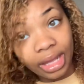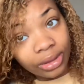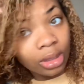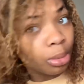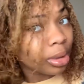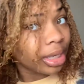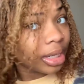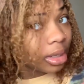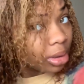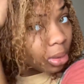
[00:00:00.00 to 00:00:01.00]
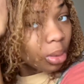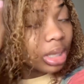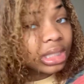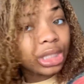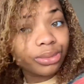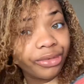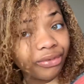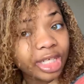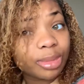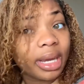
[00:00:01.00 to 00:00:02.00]
In the morning, to
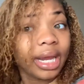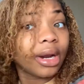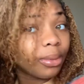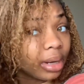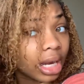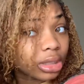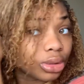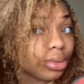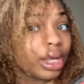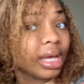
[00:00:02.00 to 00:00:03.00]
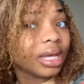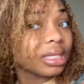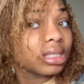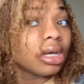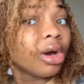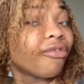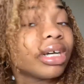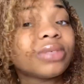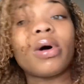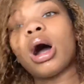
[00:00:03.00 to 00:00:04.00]
refresh my hair, what I'll do is,
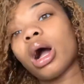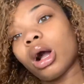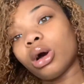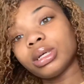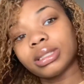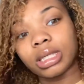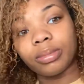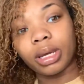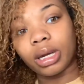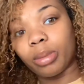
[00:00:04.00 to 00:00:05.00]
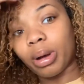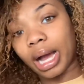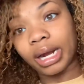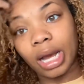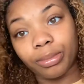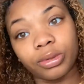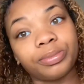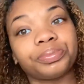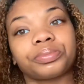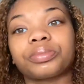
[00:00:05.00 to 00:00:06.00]
first of all, I'll go to sleep in a pineapple.